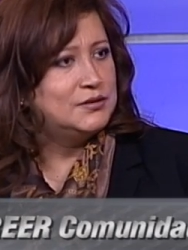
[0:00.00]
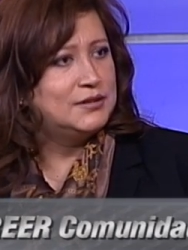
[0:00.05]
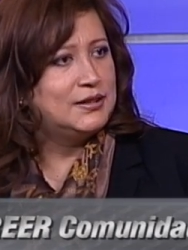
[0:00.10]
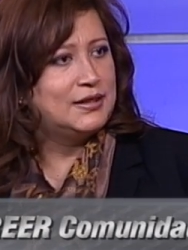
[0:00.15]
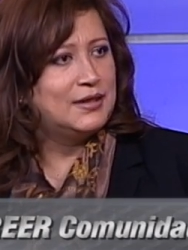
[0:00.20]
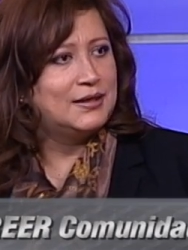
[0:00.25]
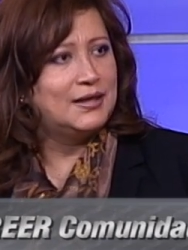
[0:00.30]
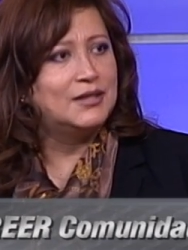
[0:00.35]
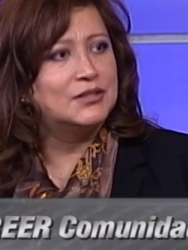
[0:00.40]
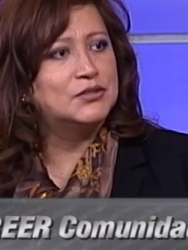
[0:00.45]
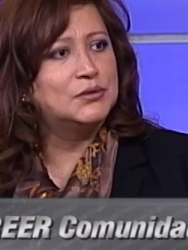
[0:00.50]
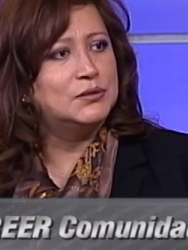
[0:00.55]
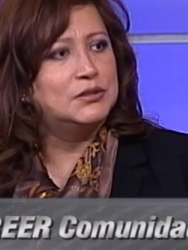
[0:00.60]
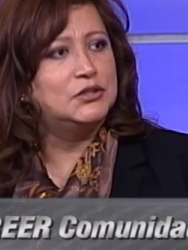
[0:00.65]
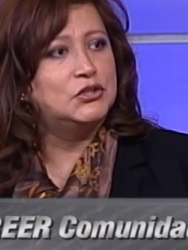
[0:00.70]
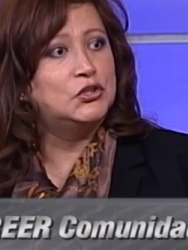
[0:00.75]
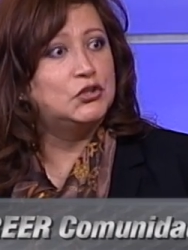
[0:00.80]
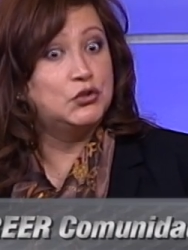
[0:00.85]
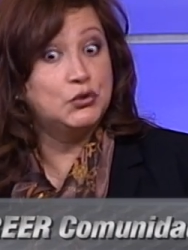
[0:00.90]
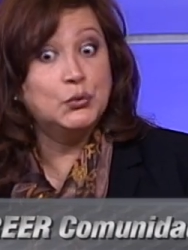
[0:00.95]
They can actually
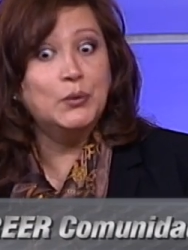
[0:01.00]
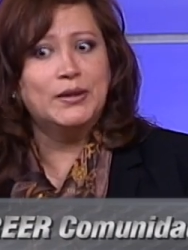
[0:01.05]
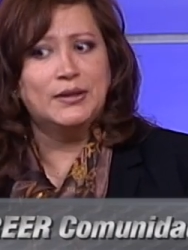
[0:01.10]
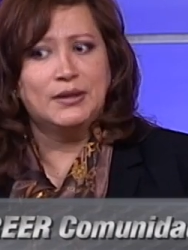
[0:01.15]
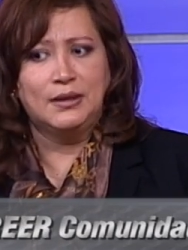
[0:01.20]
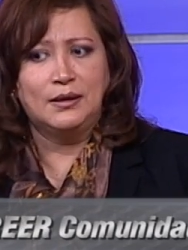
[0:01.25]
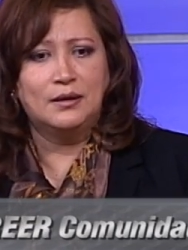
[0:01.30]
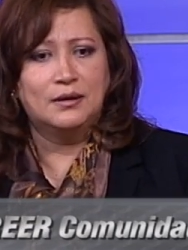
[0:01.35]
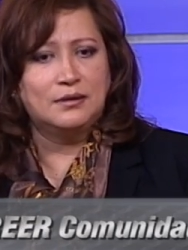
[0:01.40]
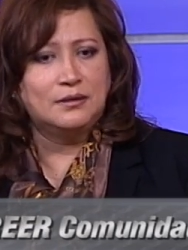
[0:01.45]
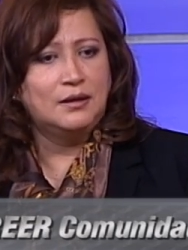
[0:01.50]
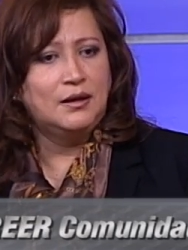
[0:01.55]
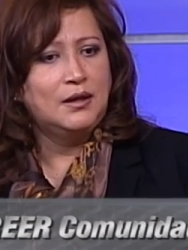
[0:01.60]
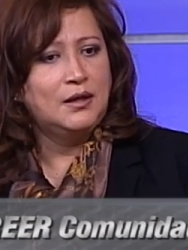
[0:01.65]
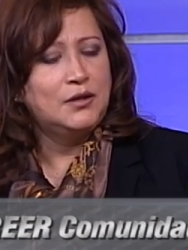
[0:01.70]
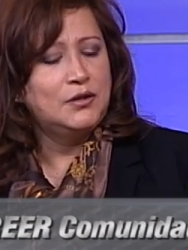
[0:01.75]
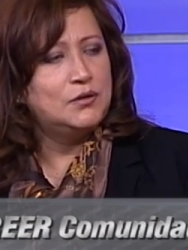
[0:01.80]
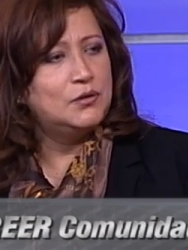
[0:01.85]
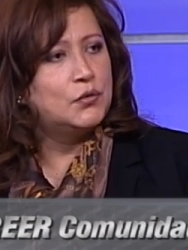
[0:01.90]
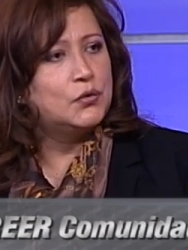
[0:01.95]
do it. They can,
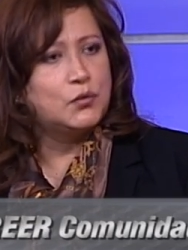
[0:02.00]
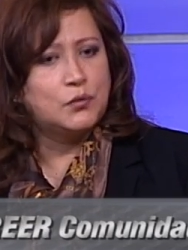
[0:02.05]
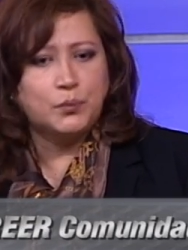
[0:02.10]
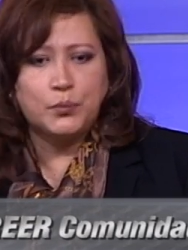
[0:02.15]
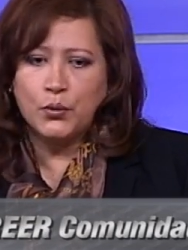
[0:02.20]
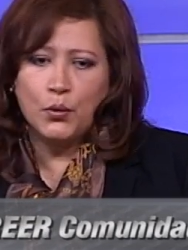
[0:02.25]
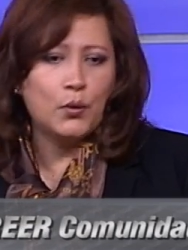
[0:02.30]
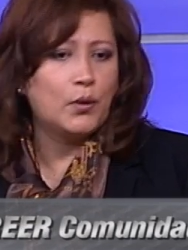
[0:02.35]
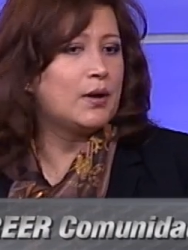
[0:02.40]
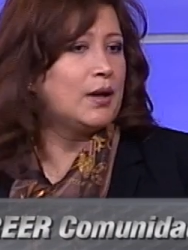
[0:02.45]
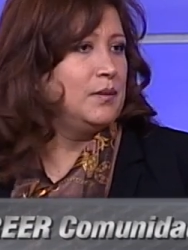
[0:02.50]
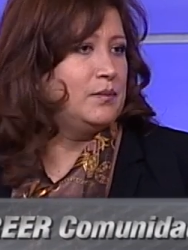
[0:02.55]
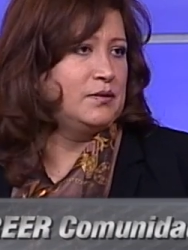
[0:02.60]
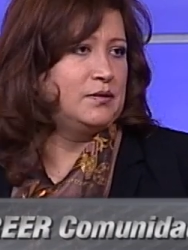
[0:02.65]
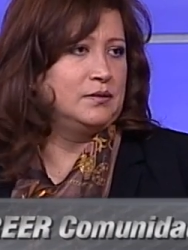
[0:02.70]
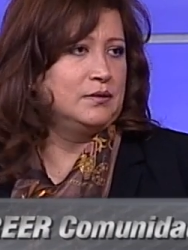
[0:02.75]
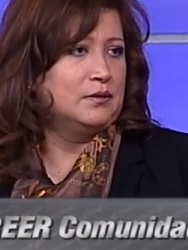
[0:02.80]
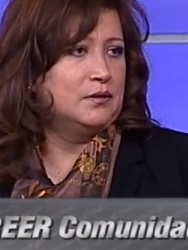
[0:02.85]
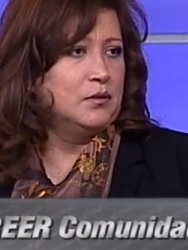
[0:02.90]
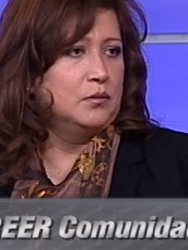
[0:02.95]
through programs,
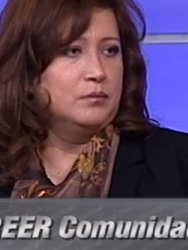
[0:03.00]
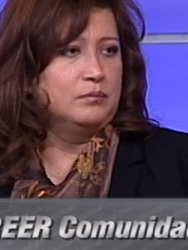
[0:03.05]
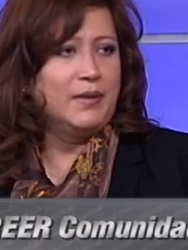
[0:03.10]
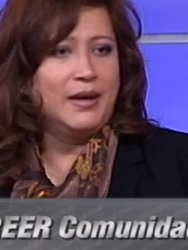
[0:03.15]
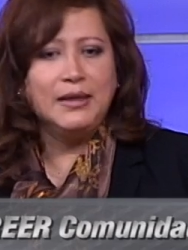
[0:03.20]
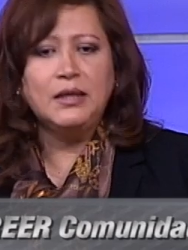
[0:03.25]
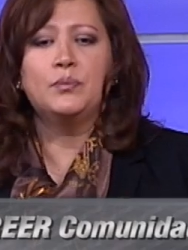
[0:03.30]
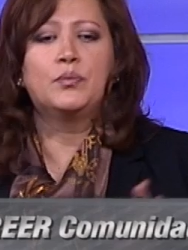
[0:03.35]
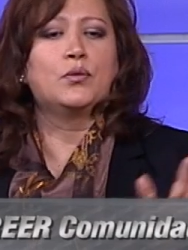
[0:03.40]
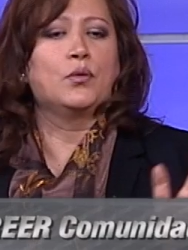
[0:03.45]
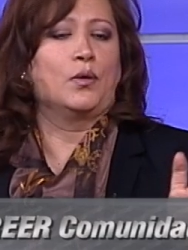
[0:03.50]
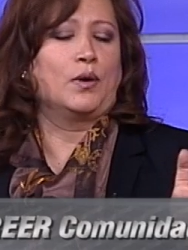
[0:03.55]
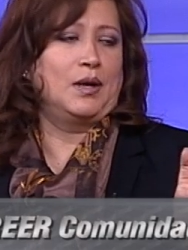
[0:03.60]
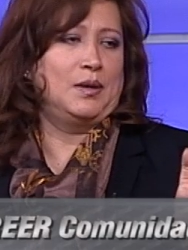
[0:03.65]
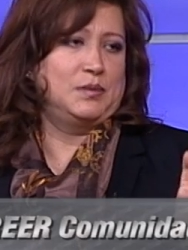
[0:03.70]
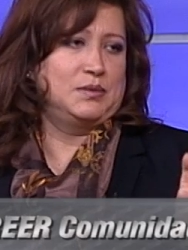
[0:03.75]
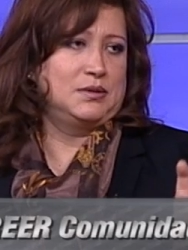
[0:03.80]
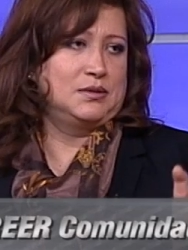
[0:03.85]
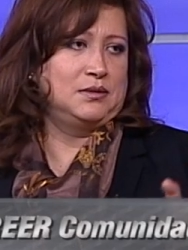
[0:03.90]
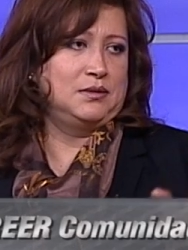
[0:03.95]
many
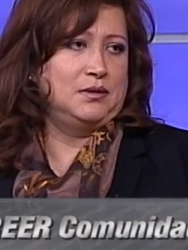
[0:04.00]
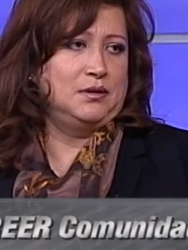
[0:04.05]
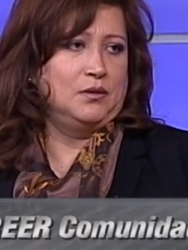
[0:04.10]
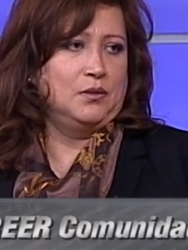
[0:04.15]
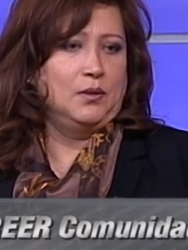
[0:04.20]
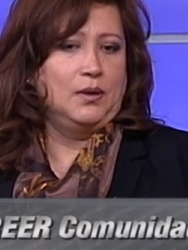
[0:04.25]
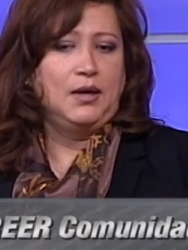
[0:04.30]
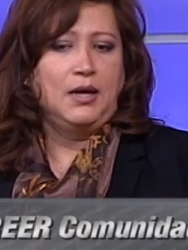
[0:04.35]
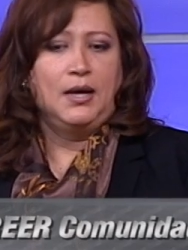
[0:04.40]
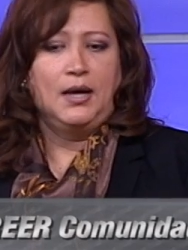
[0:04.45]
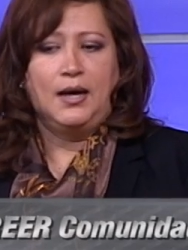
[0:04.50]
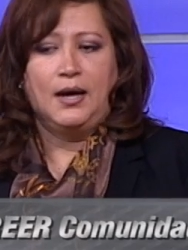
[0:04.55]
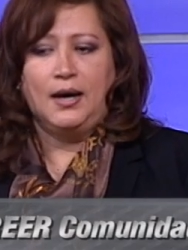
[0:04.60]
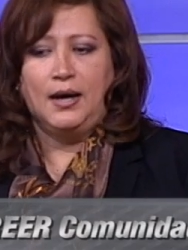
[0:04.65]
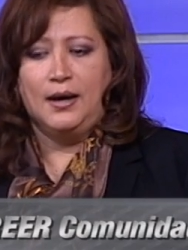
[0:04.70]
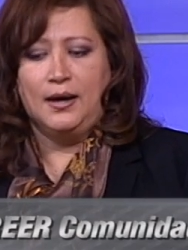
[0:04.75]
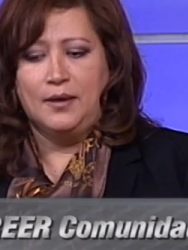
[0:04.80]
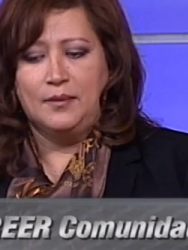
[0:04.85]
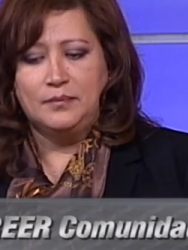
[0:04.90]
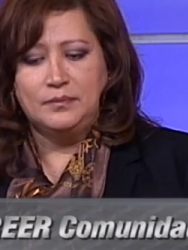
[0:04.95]
programs,
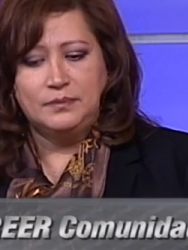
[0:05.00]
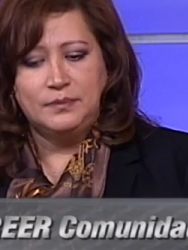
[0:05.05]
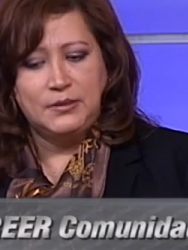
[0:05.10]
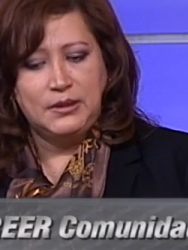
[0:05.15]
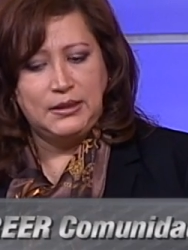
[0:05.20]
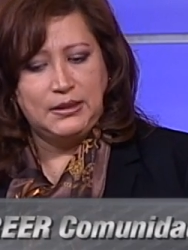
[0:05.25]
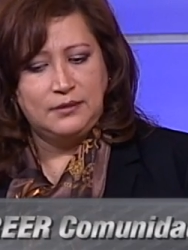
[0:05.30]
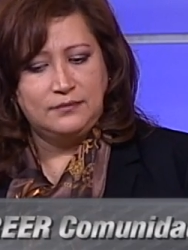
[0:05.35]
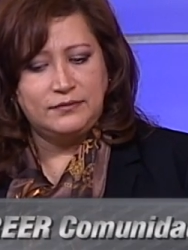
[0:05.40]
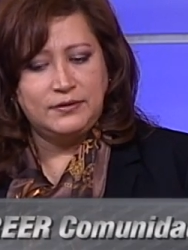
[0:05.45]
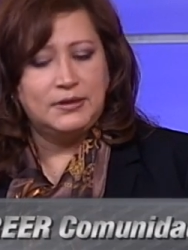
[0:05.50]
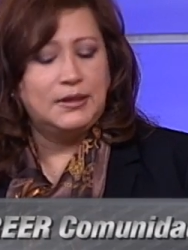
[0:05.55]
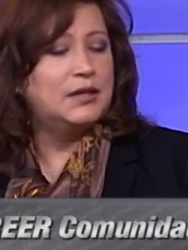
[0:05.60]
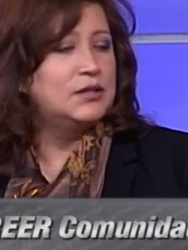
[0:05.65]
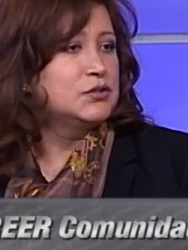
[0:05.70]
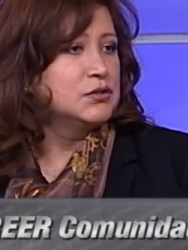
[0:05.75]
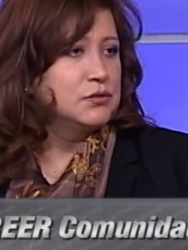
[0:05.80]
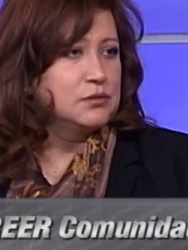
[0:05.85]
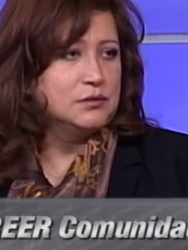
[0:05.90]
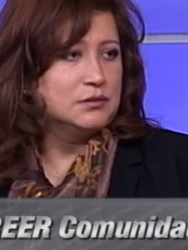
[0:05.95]
and
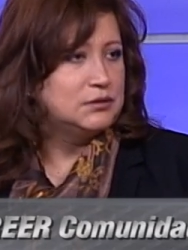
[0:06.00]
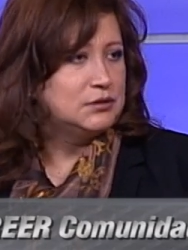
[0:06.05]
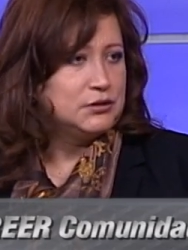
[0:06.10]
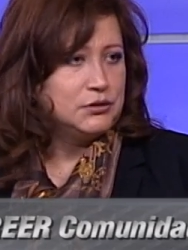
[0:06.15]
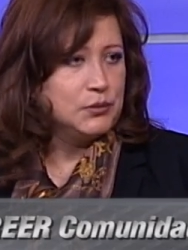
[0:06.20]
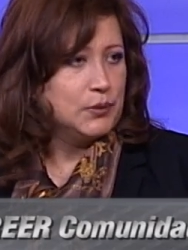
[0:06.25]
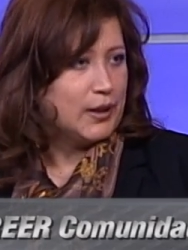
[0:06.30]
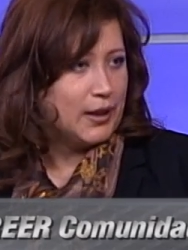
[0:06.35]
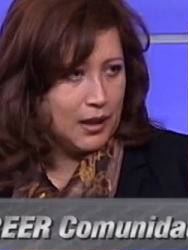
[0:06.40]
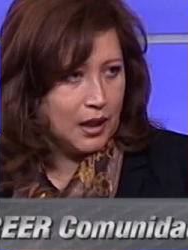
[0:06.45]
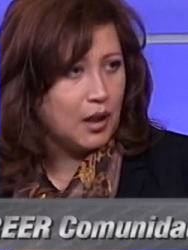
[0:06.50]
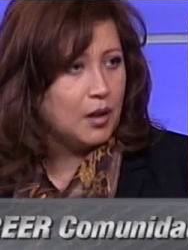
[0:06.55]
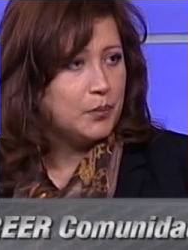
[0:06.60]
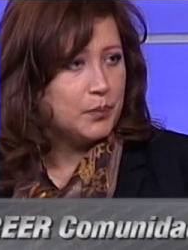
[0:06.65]
financial, help,